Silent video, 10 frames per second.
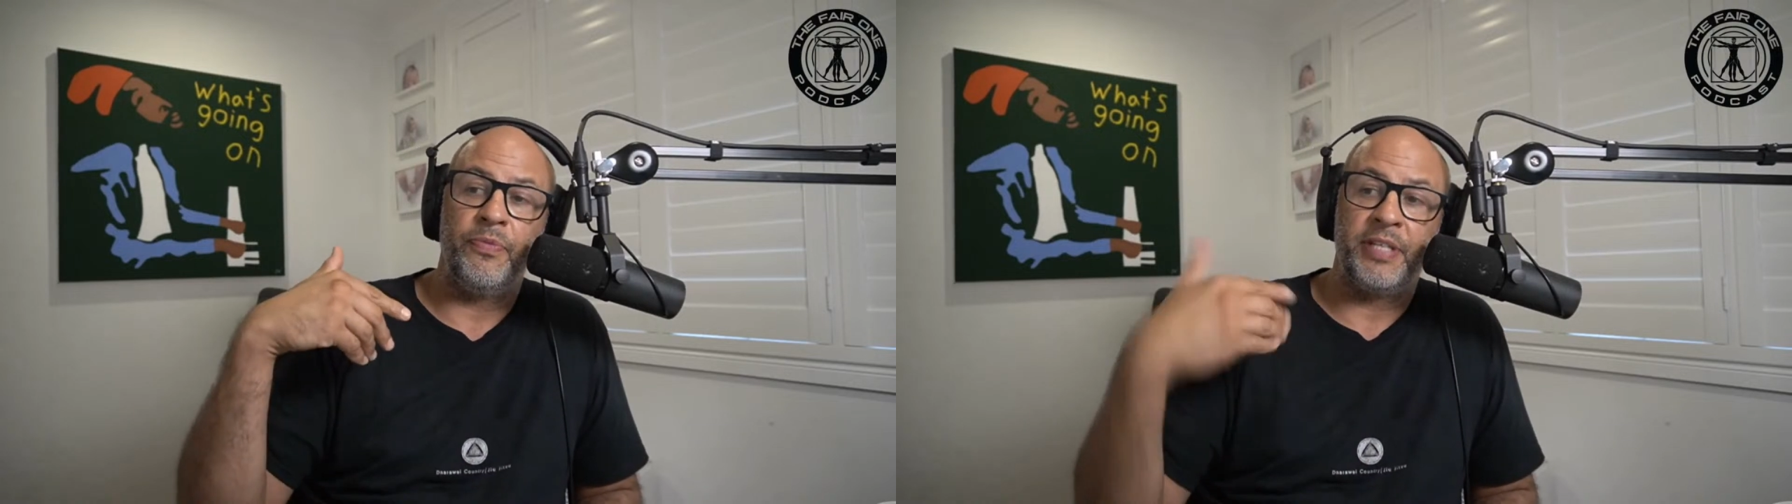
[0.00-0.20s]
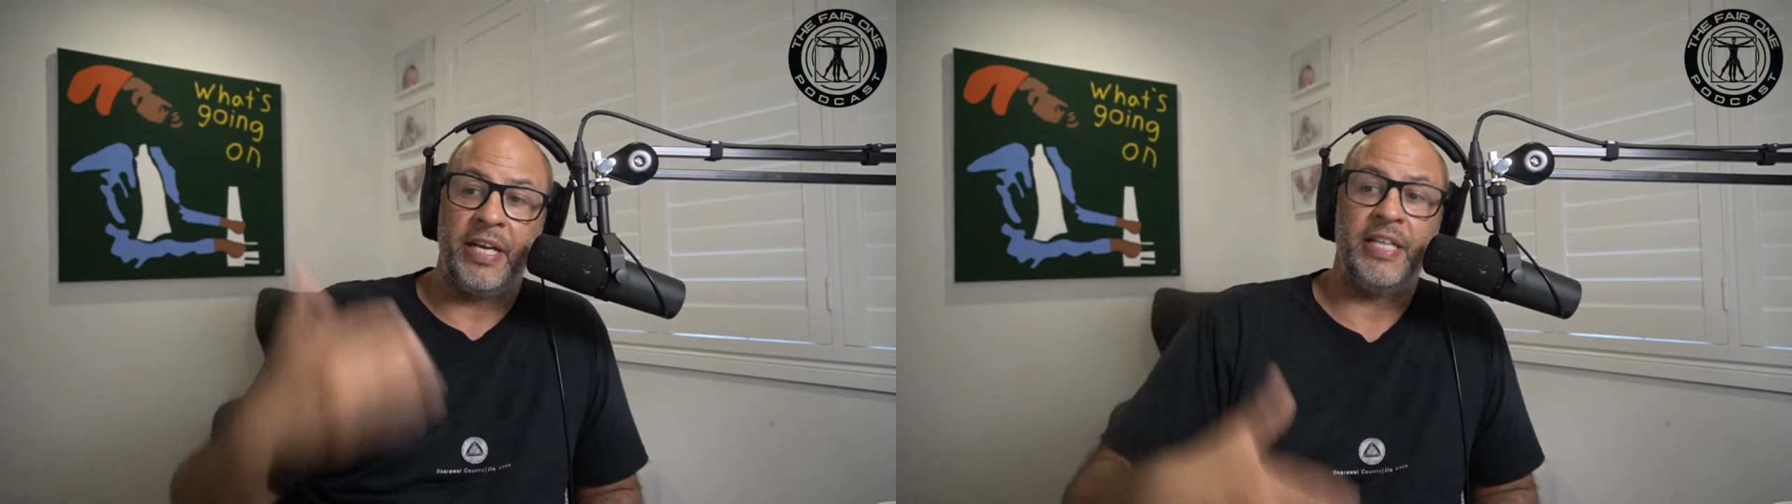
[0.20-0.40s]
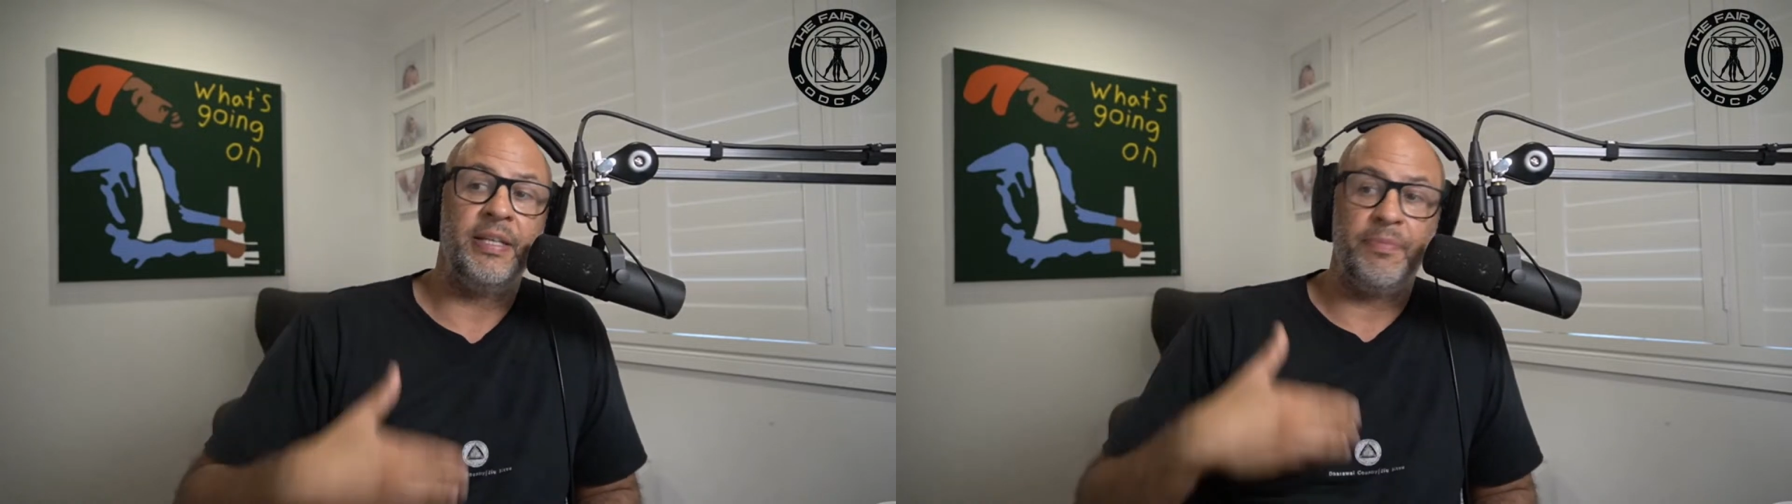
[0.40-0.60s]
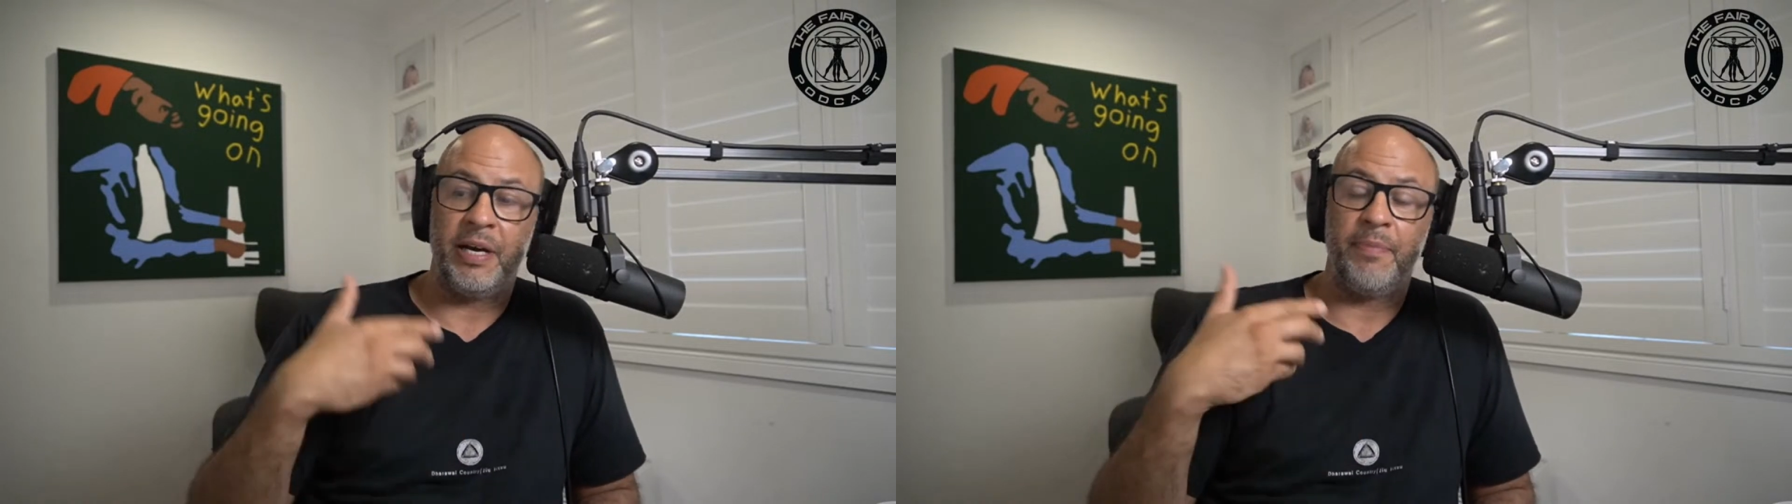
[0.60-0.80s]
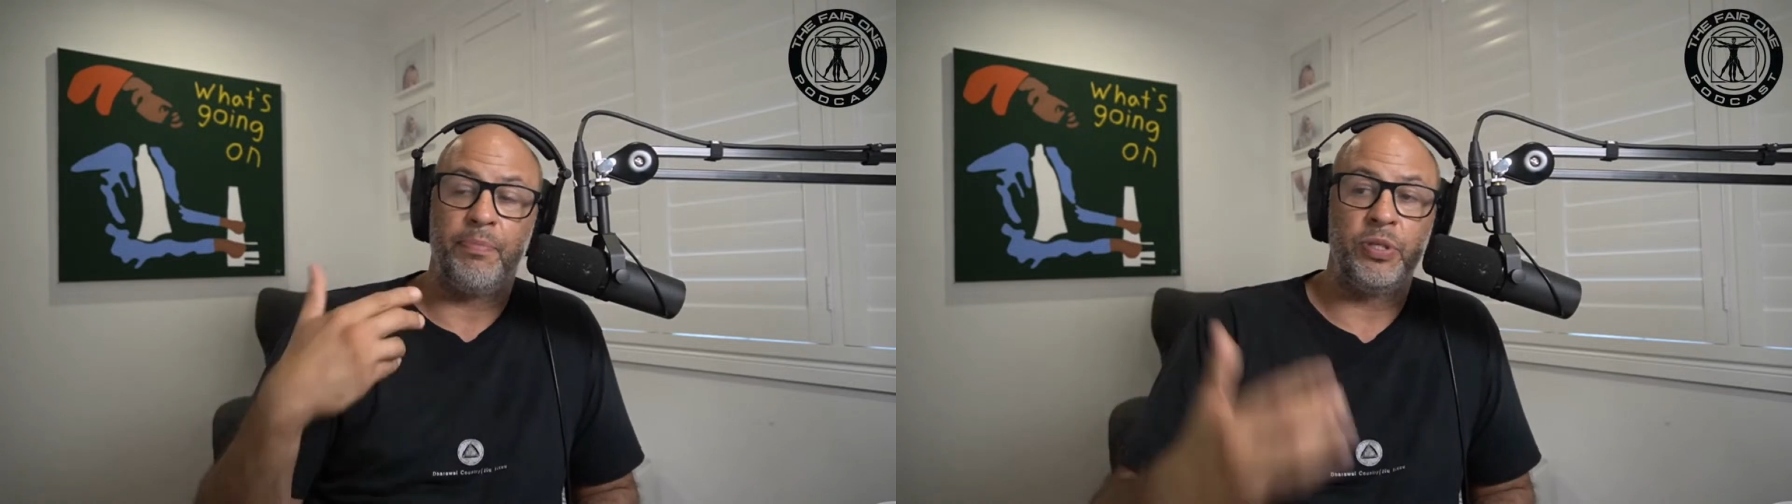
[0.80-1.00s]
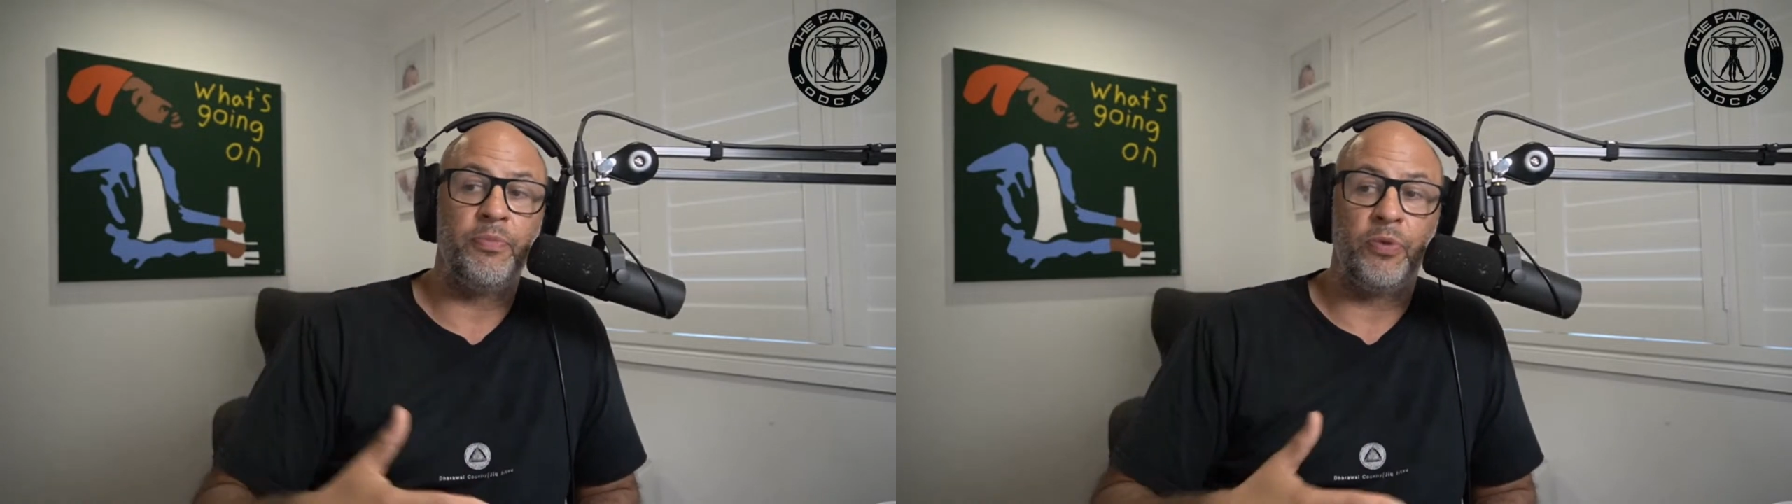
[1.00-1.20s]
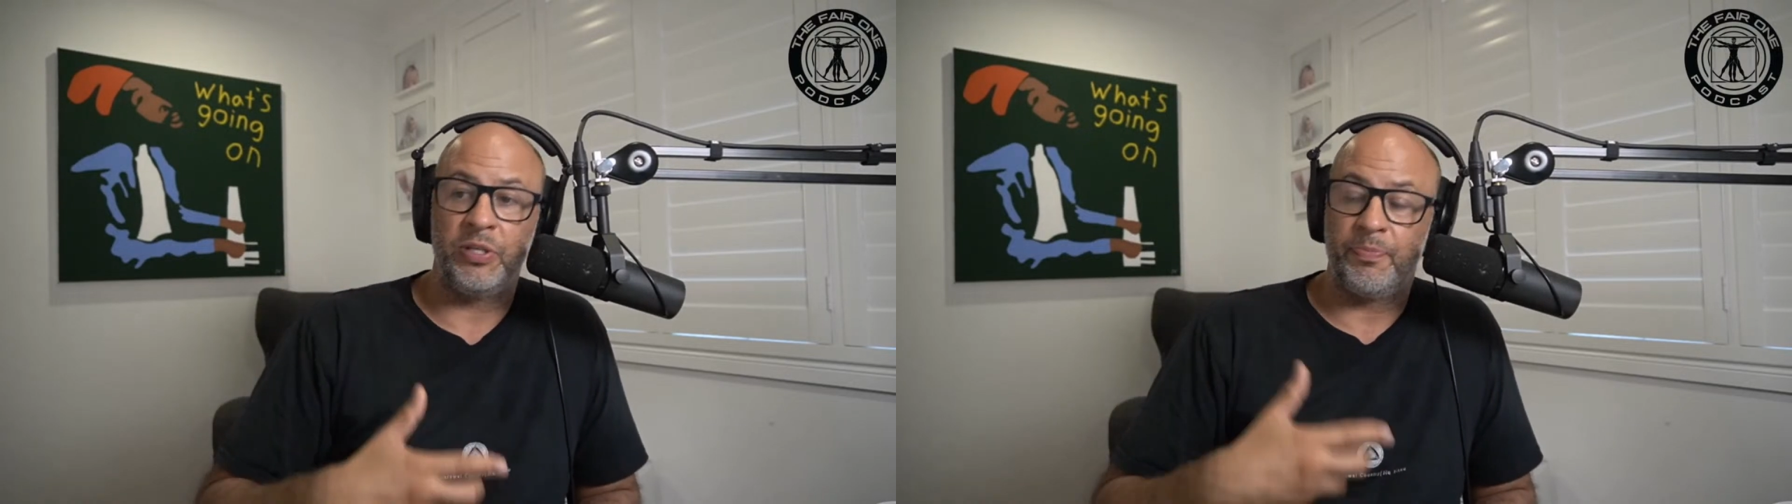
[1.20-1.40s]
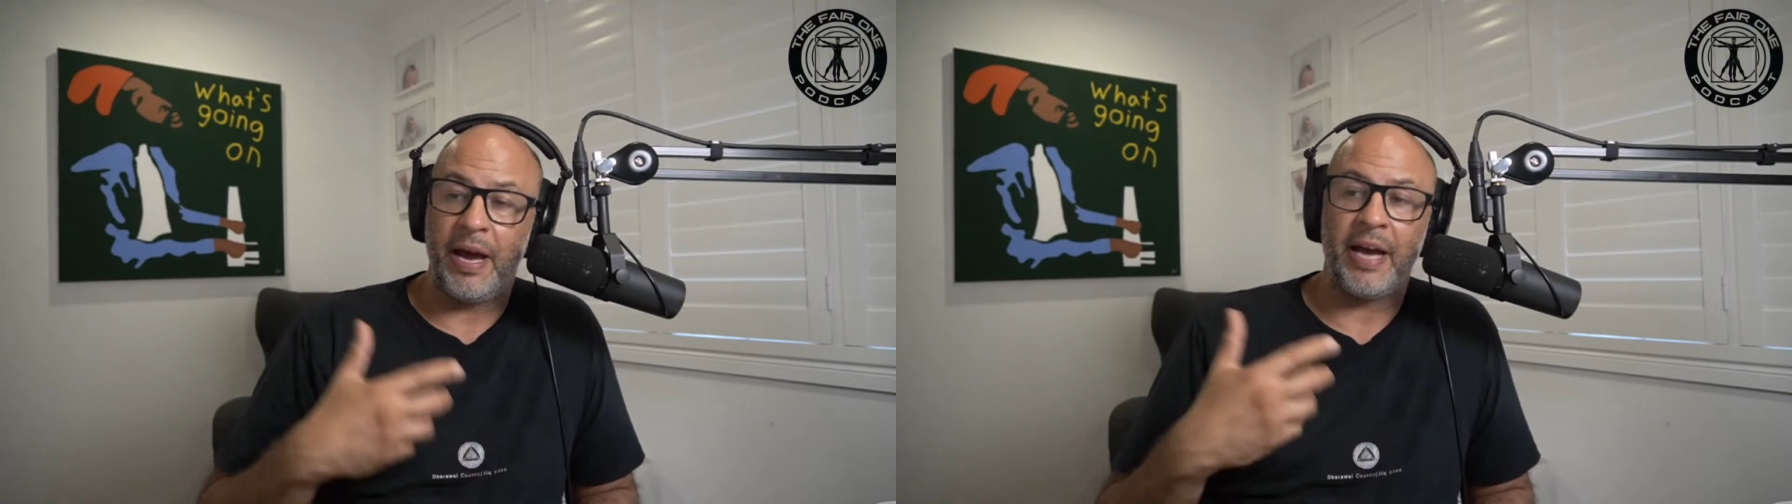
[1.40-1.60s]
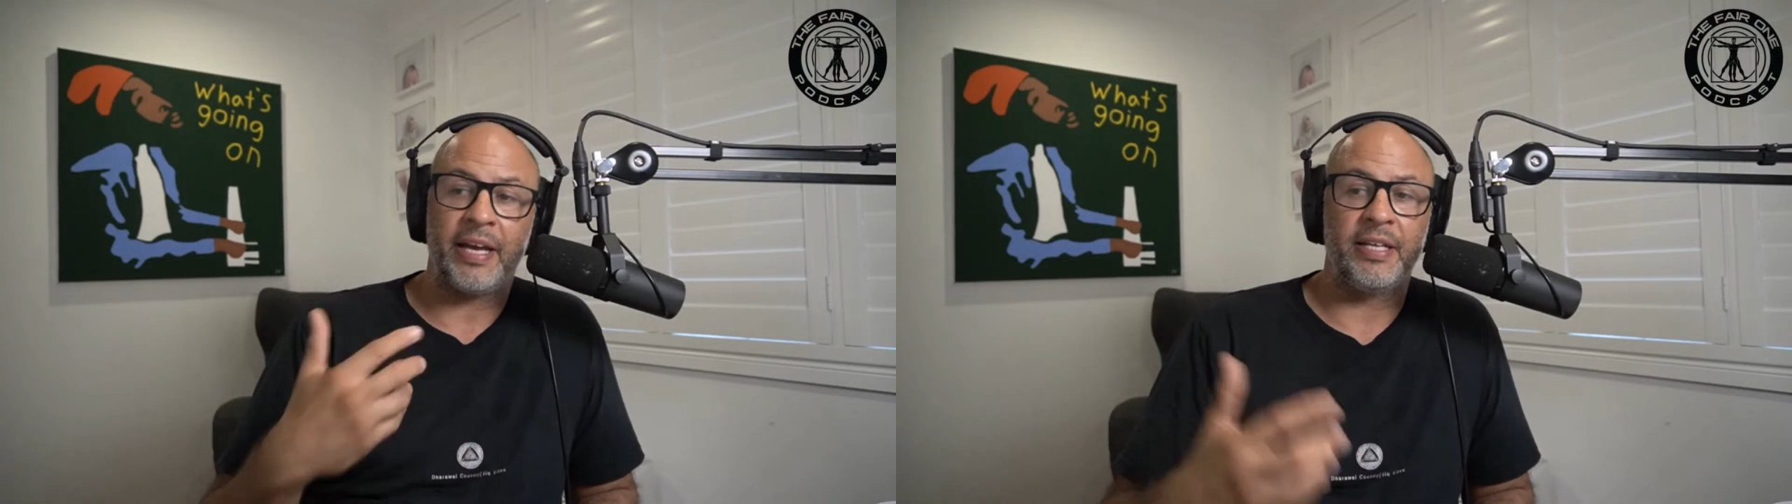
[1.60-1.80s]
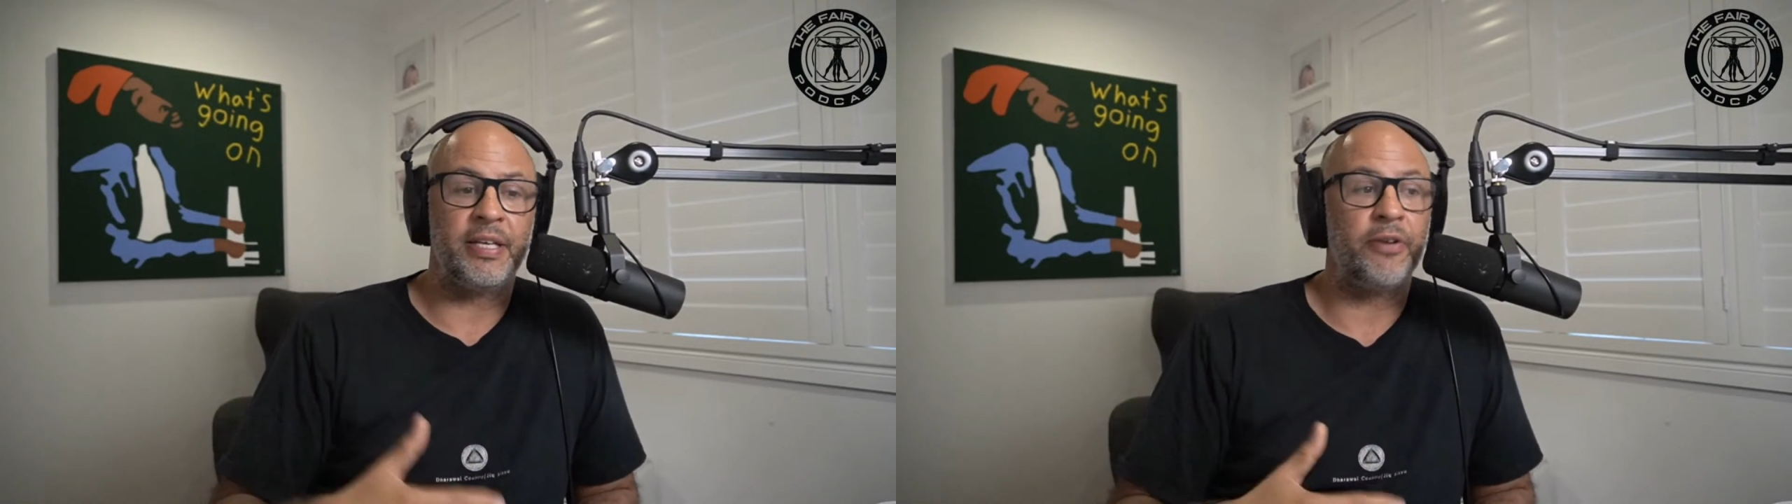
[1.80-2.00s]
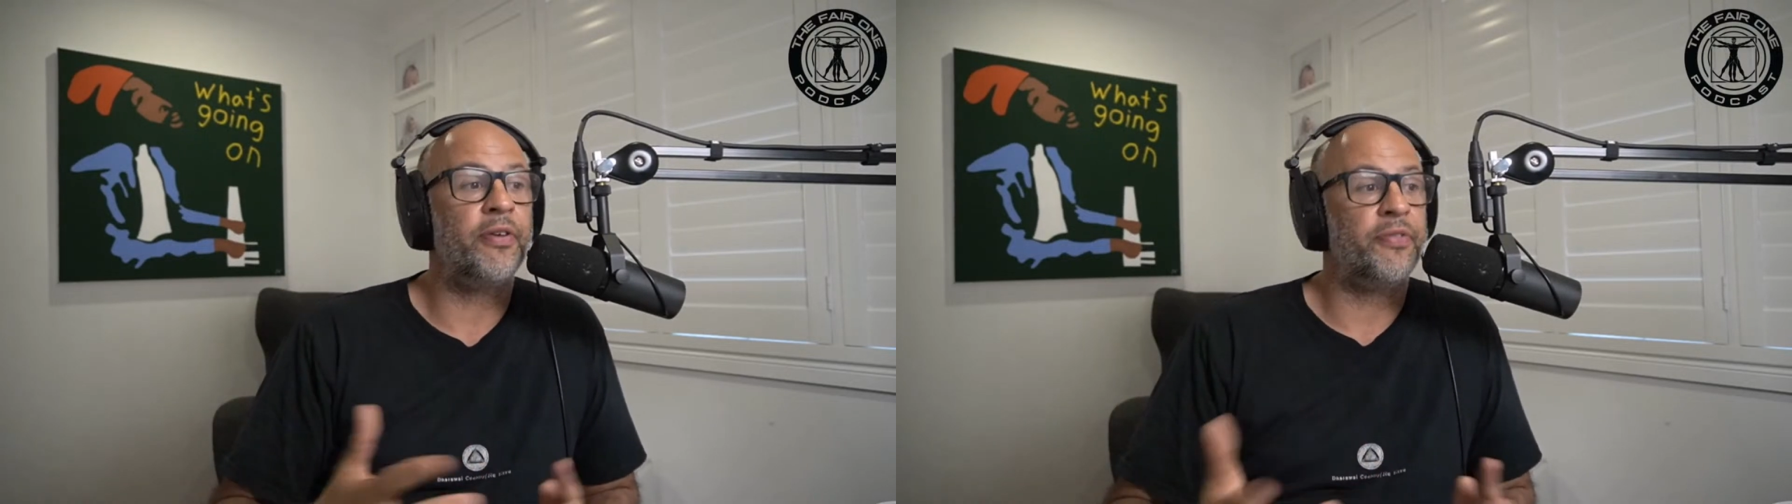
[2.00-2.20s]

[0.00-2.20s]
takes him down, puts him on his back, etc.,